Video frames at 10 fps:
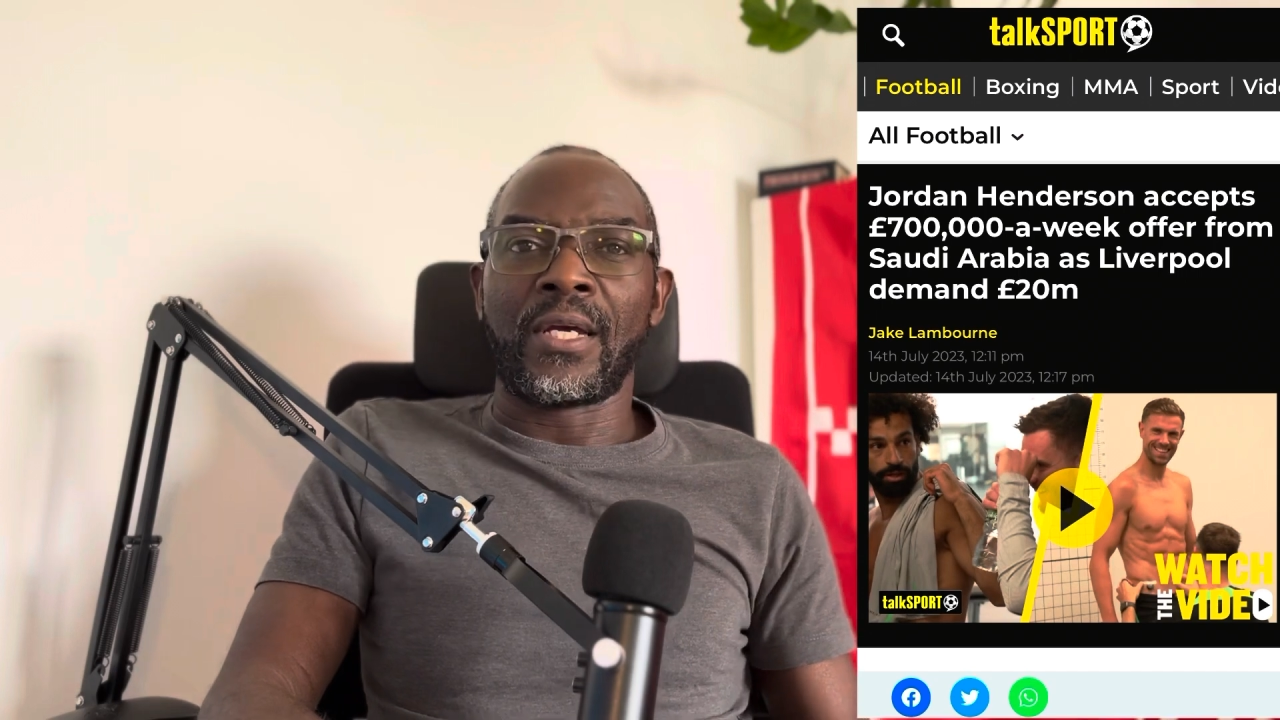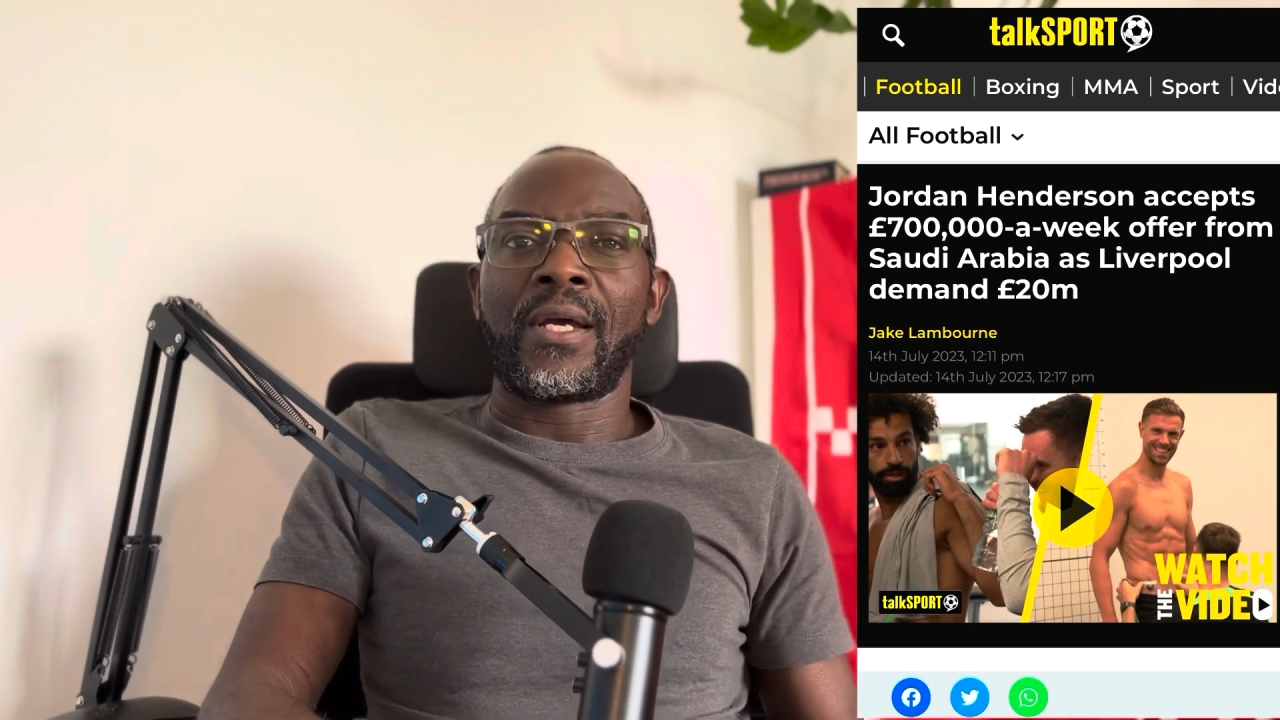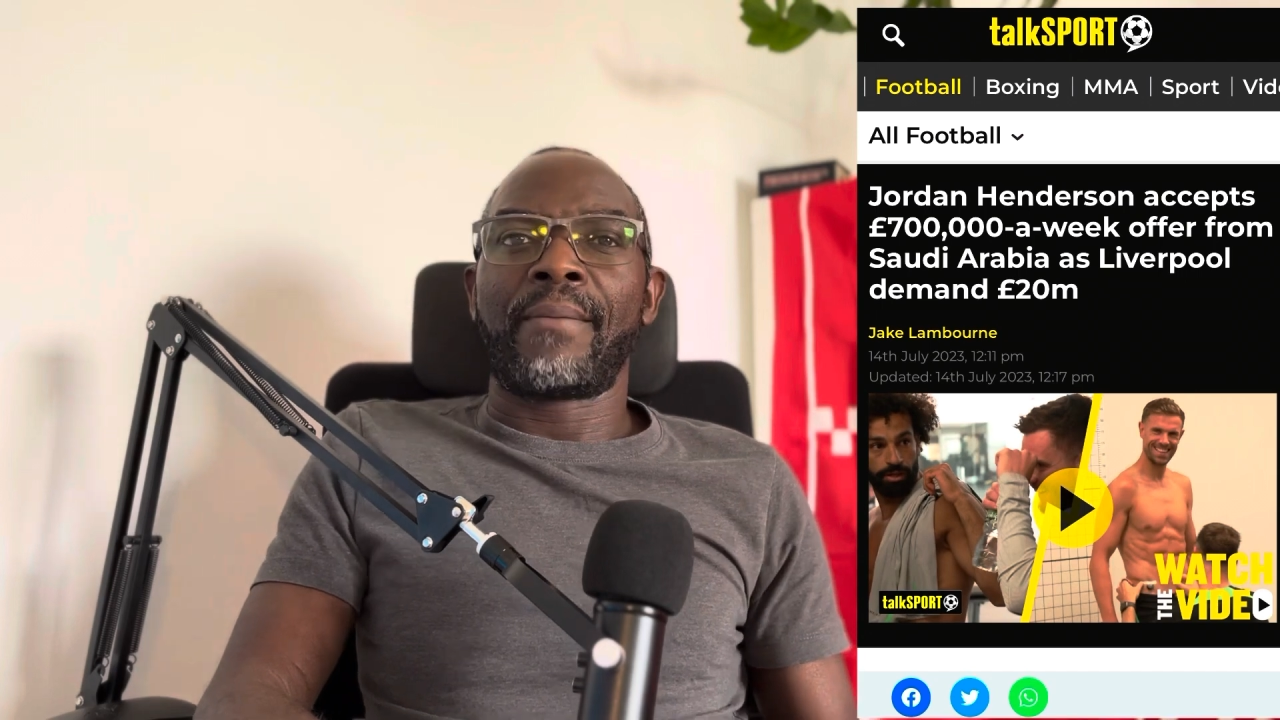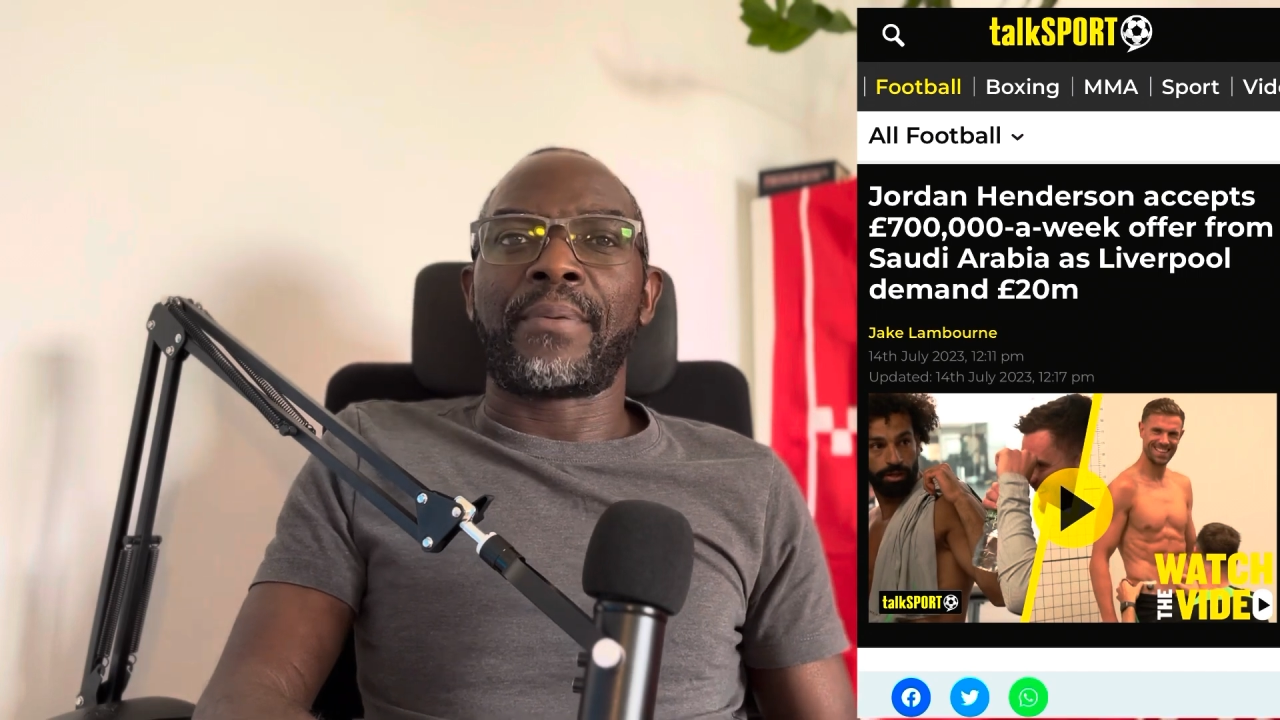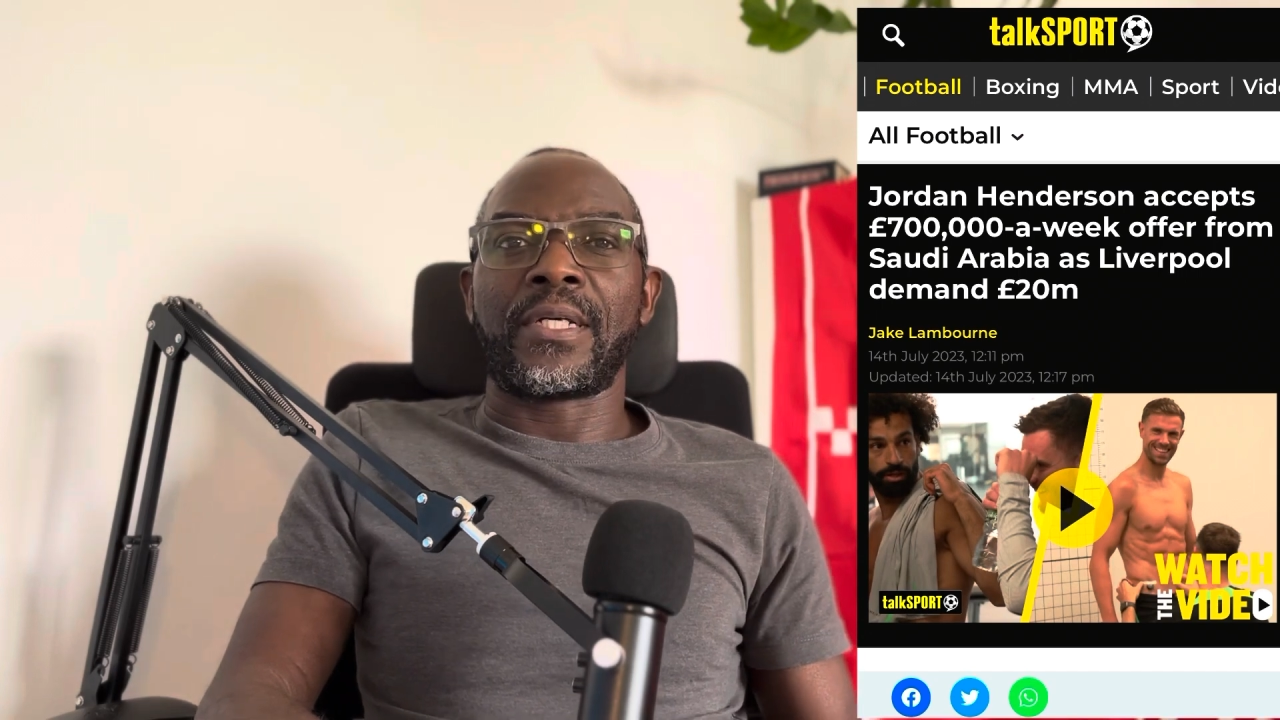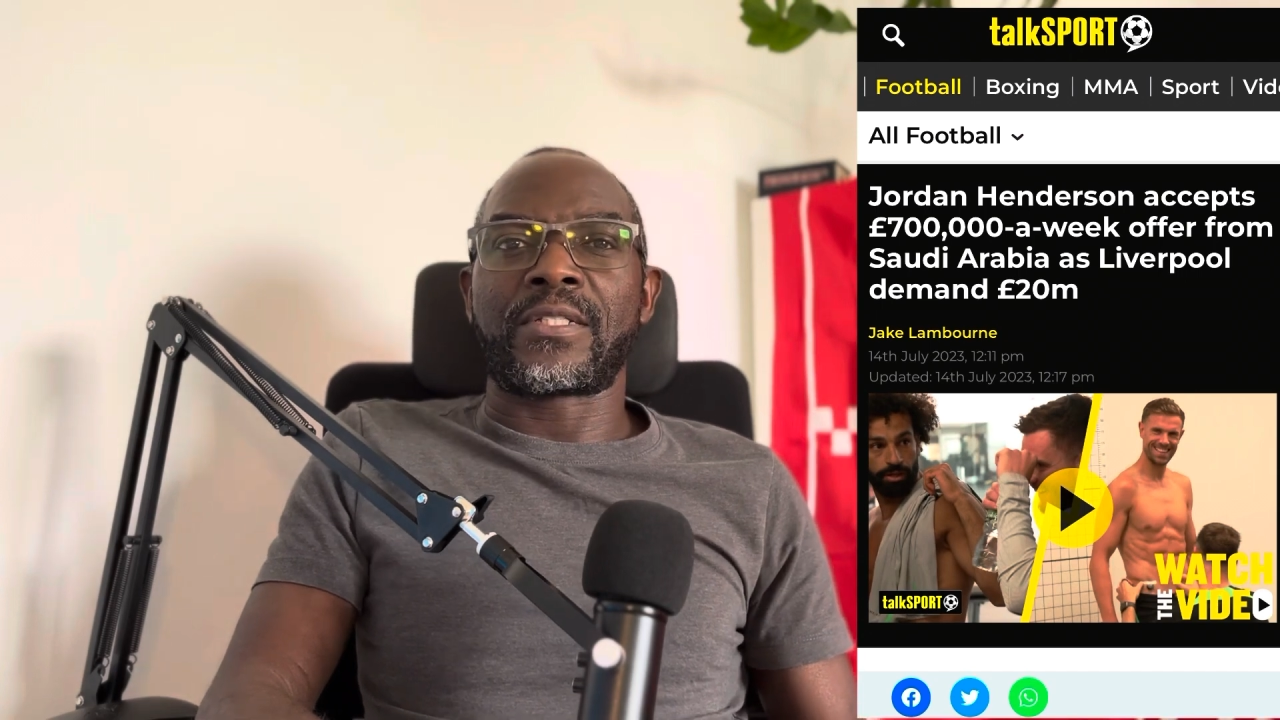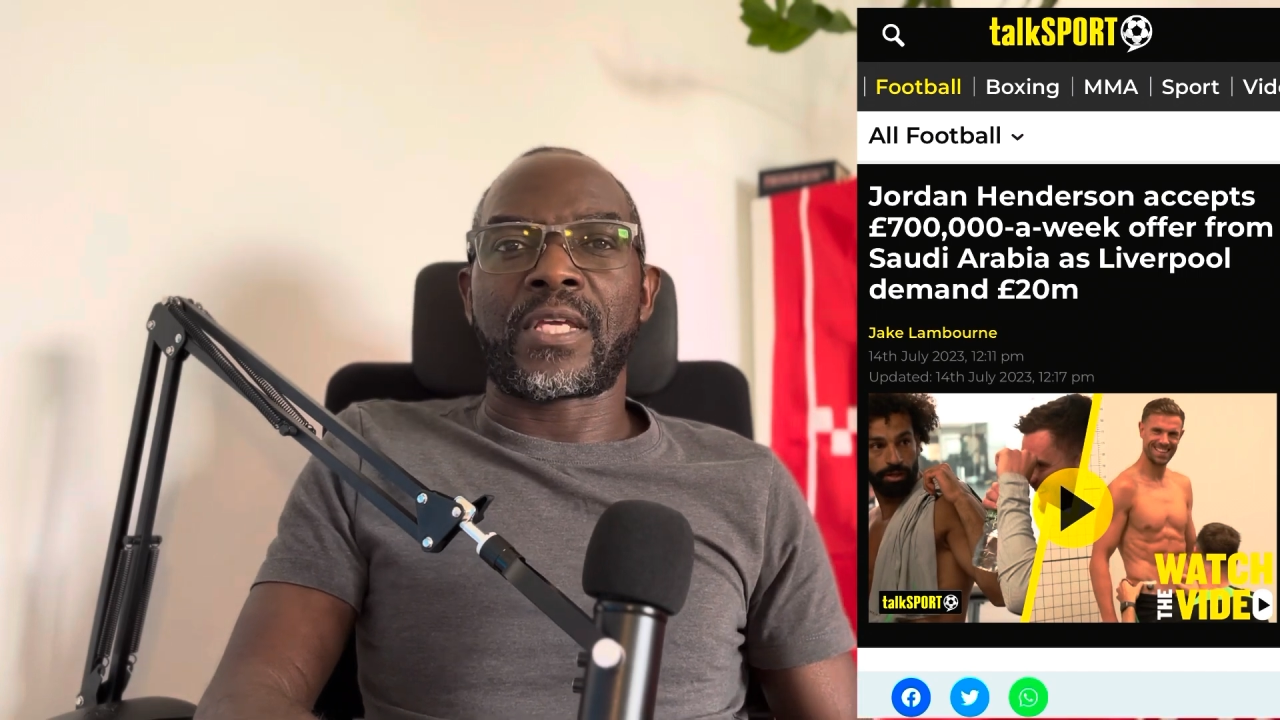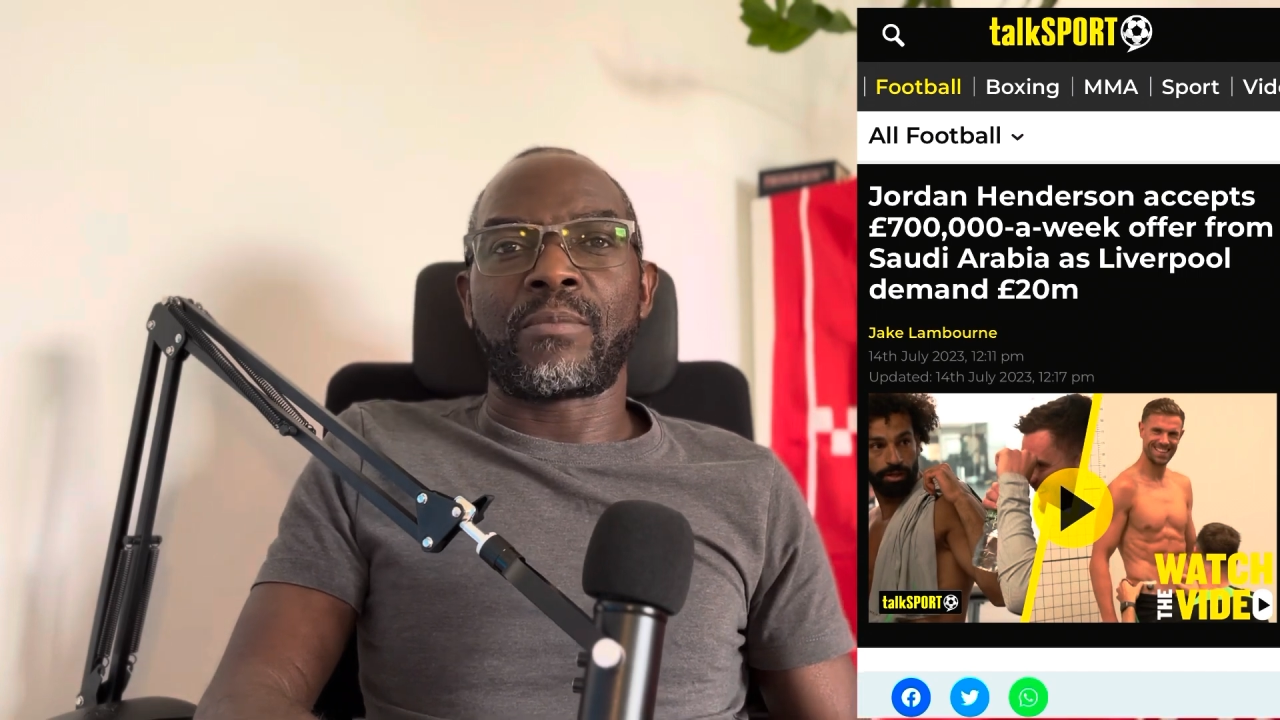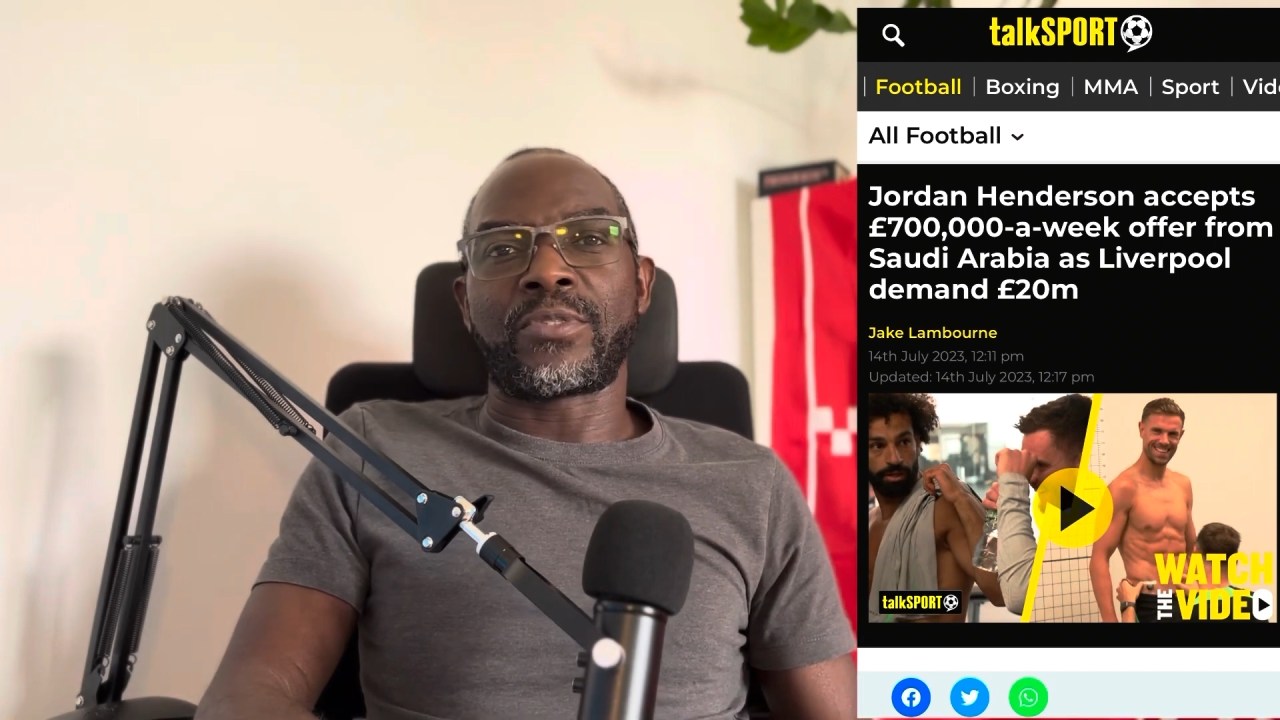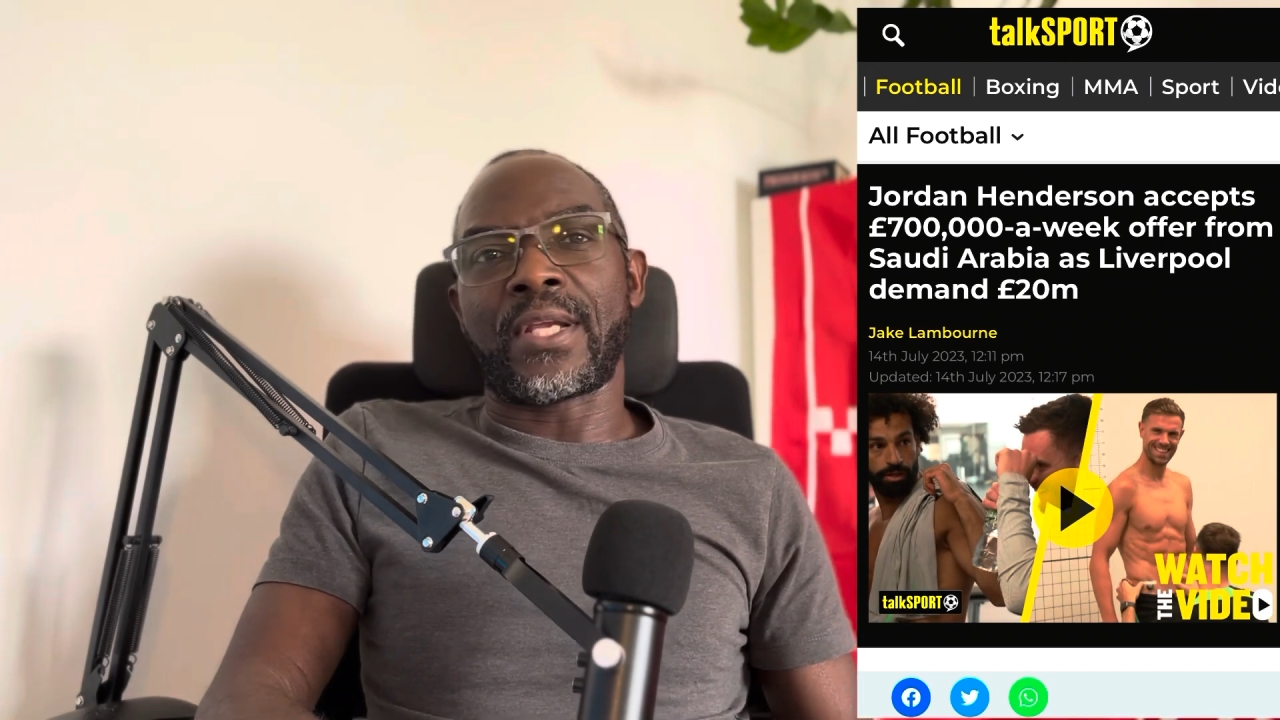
but it seems